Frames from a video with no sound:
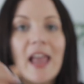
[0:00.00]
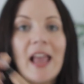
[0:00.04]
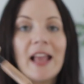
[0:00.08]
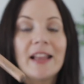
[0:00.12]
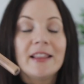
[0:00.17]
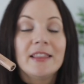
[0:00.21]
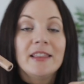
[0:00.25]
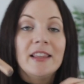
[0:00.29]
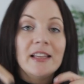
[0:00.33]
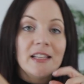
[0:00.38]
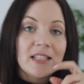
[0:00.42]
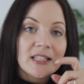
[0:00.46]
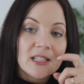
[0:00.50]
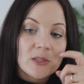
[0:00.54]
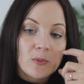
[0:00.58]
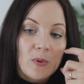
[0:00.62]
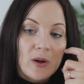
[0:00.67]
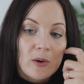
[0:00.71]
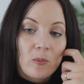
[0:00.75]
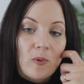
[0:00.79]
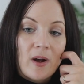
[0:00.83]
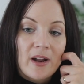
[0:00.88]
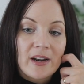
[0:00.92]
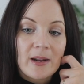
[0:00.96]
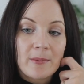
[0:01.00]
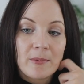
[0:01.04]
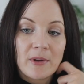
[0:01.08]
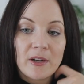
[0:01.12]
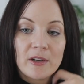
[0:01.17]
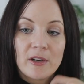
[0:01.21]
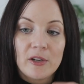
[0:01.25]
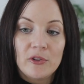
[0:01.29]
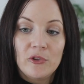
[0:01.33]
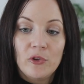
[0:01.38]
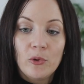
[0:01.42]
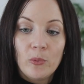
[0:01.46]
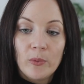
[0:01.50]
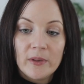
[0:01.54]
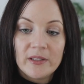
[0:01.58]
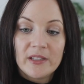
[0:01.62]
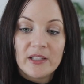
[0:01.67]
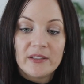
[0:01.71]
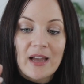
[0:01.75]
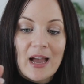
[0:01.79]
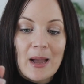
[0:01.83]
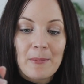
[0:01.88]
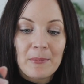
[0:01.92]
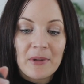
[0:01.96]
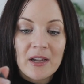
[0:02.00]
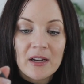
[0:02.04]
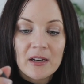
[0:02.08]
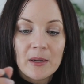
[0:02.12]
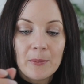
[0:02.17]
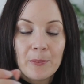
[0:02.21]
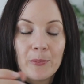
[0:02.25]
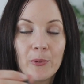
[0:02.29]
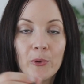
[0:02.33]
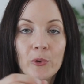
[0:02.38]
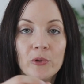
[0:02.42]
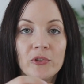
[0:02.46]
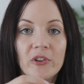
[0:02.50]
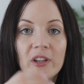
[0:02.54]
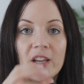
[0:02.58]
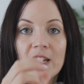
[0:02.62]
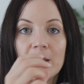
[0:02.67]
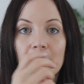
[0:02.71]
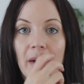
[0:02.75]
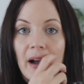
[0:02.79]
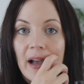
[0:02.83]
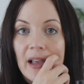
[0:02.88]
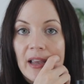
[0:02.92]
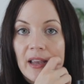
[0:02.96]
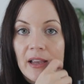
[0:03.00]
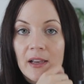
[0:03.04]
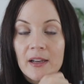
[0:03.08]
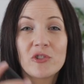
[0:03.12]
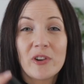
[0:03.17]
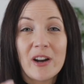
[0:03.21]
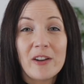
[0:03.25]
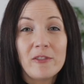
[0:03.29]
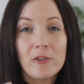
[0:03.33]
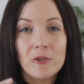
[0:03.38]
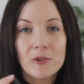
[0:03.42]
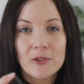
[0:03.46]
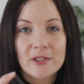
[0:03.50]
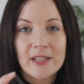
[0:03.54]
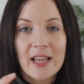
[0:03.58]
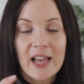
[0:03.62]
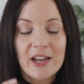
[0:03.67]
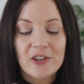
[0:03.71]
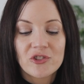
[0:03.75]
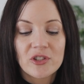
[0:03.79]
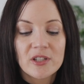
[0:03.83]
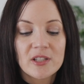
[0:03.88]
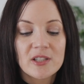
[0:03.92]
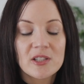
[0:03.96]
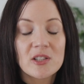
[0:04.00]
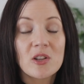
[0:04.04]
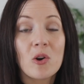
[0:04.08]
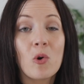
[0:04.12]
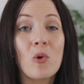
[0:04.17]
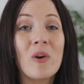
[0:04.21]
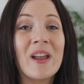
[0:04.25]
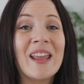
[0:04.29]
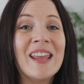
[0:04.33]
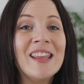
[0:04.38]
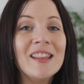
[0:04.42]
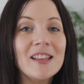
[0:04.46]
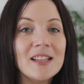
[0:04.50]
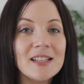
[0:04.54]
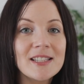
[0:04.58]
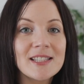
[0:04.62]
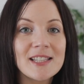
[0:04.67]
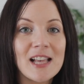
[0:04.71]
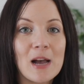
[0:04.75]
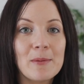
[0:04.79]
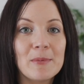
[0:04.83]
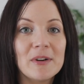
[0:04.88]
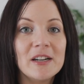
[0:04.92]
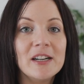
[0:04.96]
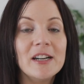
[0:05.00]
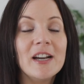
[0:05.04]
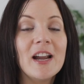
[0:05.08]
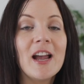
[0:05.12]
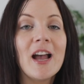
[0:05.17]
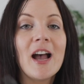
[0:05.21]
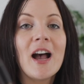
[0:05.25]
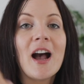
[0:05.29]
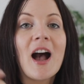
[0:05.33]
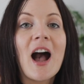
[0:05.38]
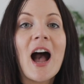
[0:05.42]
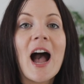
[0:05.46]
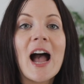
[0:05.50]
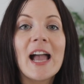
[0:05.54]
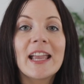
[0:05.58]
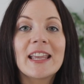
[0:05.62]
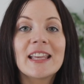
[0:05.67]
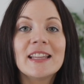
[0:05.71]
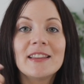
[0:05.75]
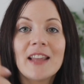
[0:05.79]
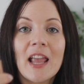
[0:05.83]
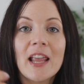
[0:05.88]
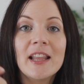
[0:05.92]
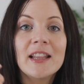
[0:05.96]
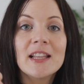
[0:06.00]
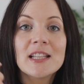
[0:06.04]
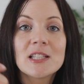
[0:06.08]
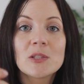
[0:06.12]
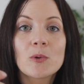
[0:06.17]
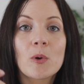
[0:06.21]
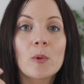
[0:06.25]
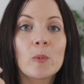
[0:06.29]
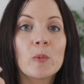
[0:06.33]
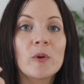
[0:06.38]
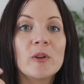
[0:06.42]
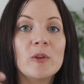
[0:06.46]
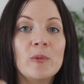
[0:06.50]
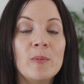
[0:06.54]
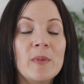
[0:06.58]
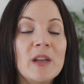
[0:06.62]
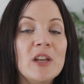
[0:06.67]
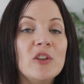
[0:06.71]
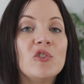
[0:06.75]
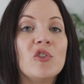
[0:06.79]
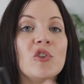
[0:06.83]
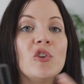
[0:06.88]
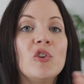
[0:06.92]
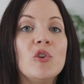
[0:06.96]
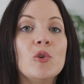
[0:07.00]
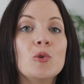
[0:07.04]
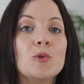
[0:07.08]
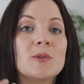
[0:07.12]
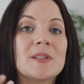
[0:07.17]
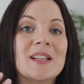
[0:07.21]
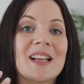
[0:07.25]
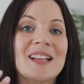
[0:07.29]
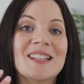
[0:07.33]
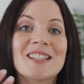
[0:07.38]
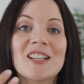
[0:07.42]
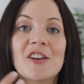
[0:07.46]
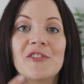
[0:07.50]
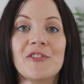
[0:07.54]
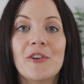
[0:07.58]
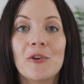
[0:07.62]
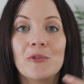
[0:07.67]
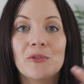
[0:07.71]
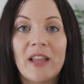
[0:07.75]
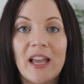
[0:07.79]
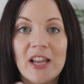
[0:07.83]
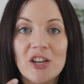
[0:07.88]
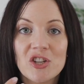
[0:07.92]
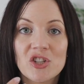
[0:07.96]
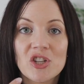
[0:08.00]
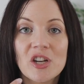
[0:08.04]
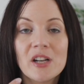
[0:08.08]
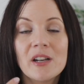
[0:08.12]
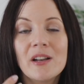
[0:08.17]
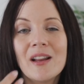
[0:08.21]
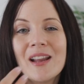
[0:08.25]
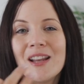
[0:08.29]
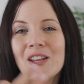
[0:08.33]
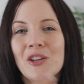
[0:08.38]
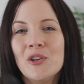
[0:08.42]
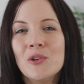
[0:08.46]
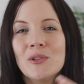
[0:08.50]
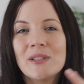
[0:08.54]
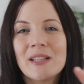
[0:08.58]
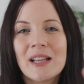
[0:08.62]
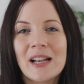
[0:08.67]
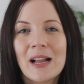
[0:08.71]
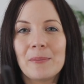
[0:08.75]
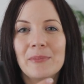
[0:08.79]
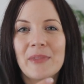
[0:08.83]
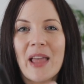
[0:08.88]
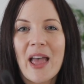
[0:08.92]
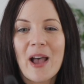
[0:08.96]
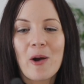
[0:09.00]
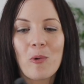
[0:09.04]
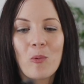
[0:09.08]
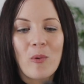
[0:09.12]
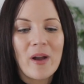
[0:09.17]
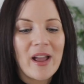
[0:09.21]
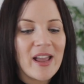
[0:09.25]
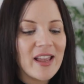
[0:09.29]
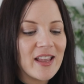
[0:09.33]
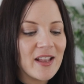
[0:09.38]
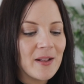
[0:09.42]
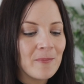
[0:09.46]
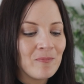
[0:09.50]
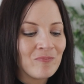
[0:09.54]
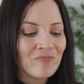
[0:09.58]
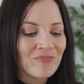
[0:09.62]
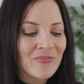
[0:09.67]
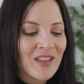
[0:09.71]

And this one, what I'm gonna do with it, I'm gonna put in my travel section. So in the summer, I can take this one with me to use as a foundation and use it up that way.